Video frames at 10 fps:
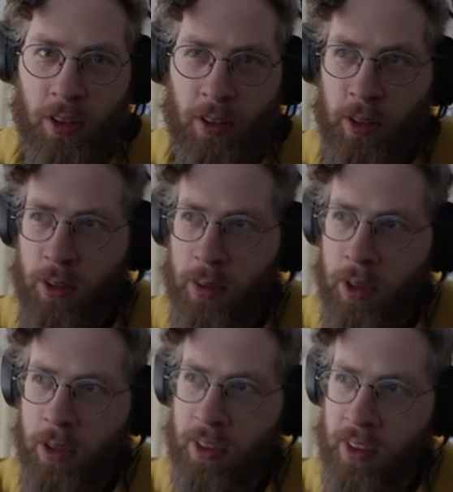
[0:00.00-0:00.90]
the
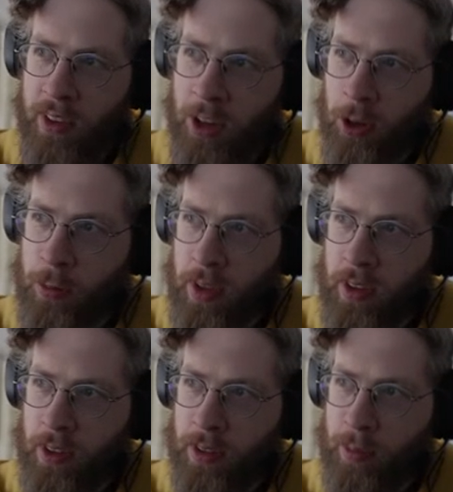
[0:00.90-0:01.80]
switch is going to open
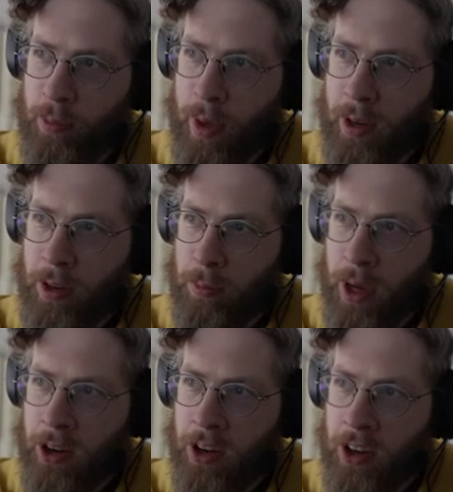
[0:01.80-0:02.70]
this metal
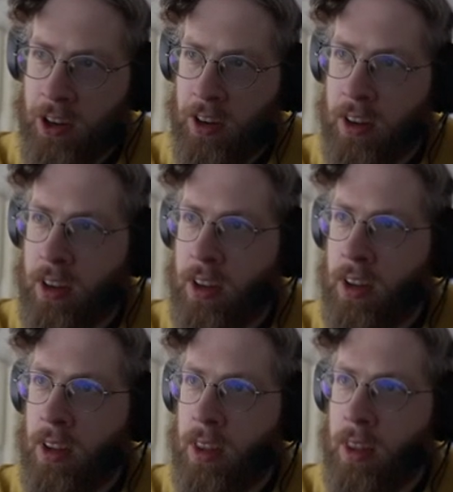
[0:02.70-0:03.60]
barrier.
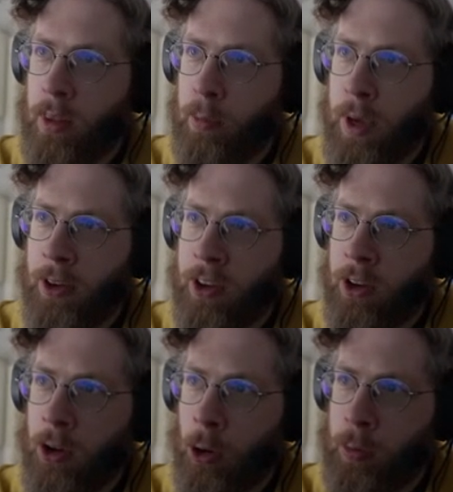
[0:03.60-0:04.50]
The barrier
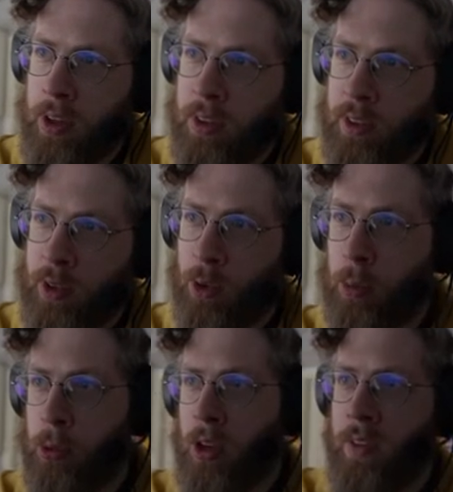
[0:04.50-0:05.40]
opens to a
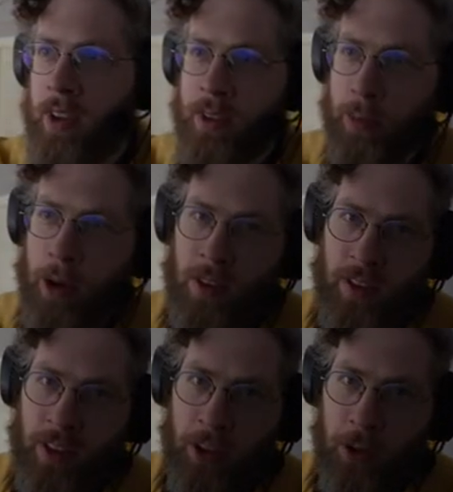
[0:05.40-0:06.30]
previous part of the
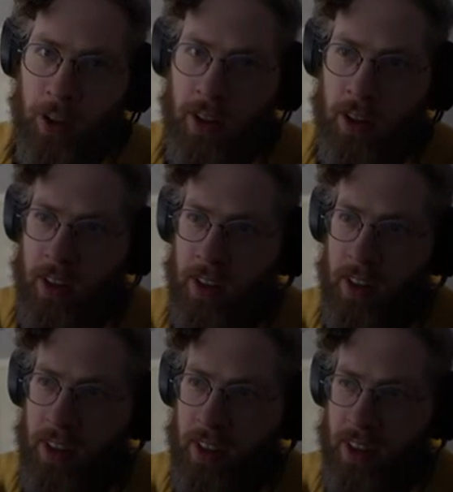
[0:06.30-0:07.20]
dungeon,
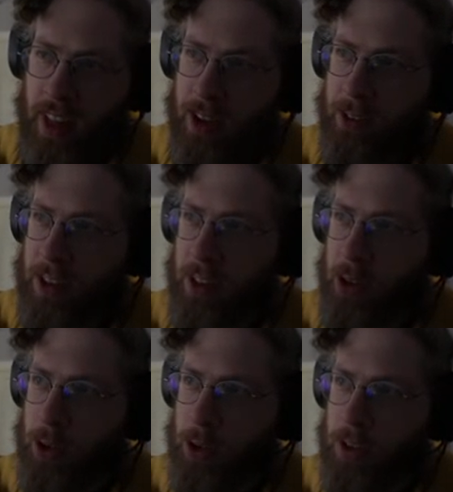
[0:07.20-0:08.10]
allowing
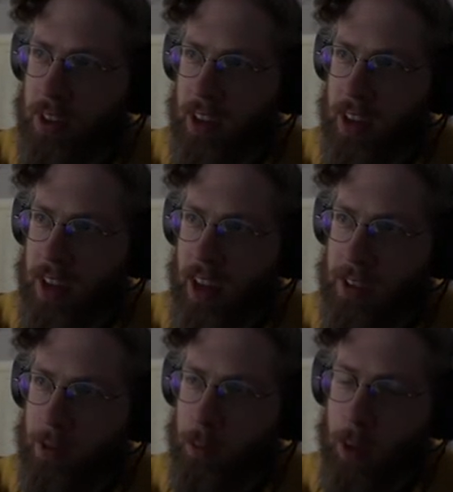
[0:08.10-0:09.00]
you to connect
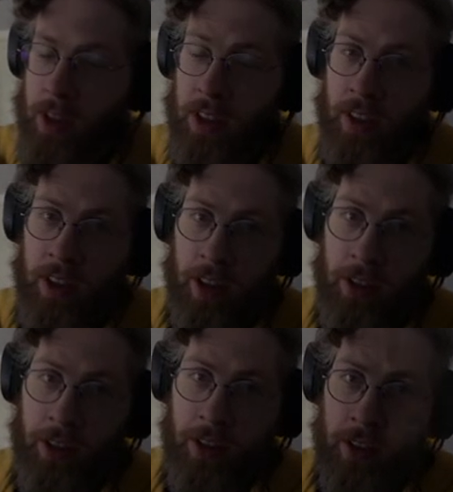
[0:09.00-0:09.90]
from one to the
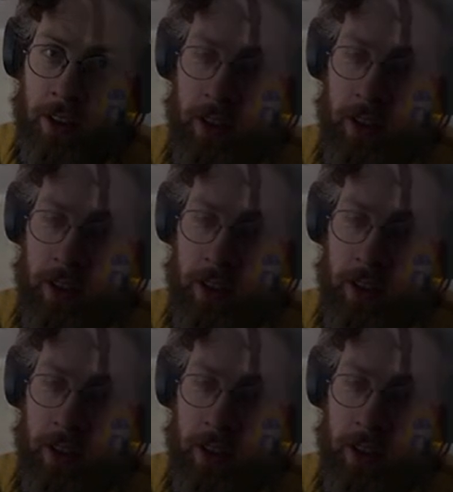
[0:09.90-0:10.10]
other.